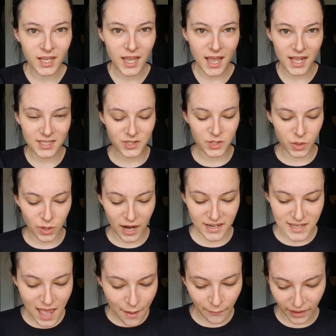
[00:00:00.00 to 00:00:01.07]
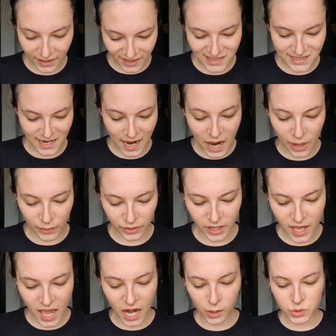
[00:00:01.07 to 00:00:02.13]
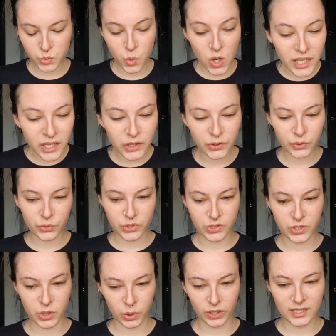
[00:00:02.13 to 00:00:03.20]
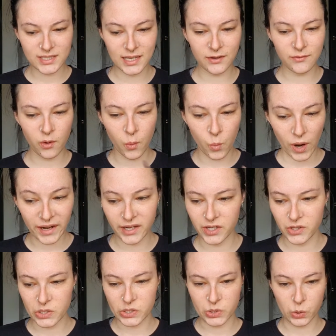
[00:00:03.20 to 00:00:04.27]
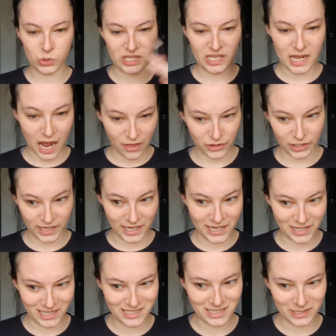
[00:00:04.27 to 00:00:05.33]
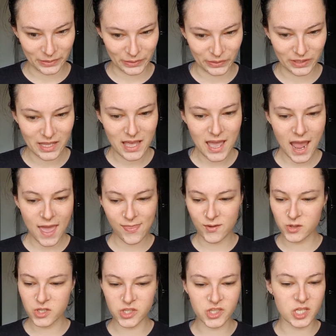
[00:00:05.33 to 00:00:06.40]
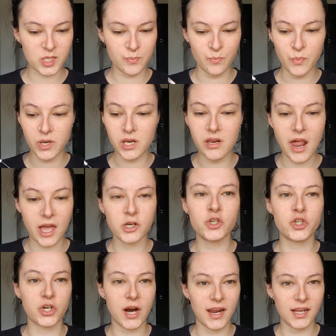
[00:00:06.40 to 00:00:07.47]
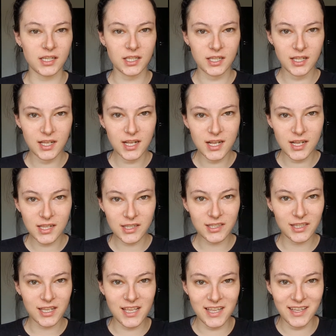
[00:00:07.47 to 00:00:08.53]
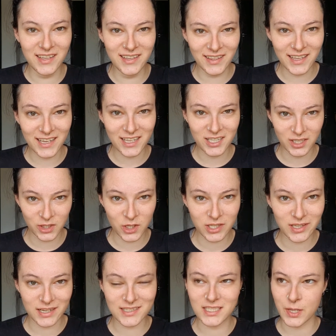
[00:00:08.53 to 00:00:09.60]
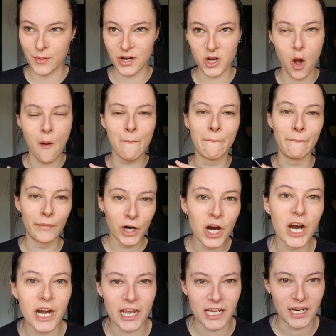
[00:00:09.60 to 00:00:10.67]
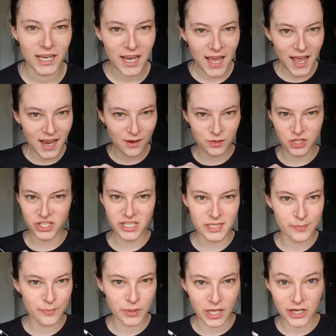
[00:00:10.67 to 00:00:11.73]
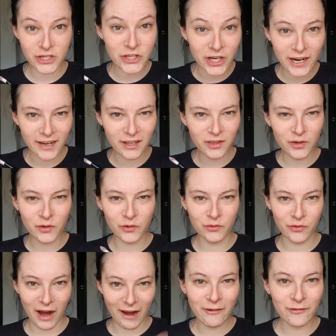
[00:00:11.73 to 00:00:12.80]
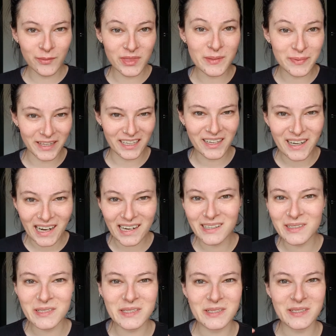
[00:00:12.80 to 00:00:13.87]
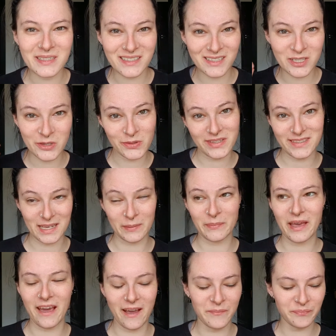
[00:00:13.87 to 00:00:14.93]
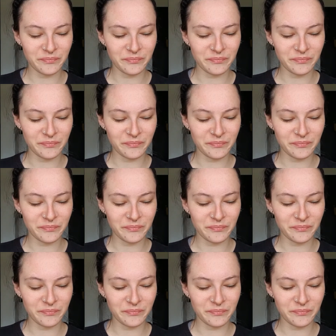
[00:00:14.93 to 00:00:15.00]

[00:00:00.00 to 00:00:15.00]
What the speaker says: And so I just had my head down and I was walking through the school. It's like from one end of the school to the other end of the school. And there was just this blood trail. Like, looked like someone had got murdered. It was just this blood trail right from the playground to the sick bay.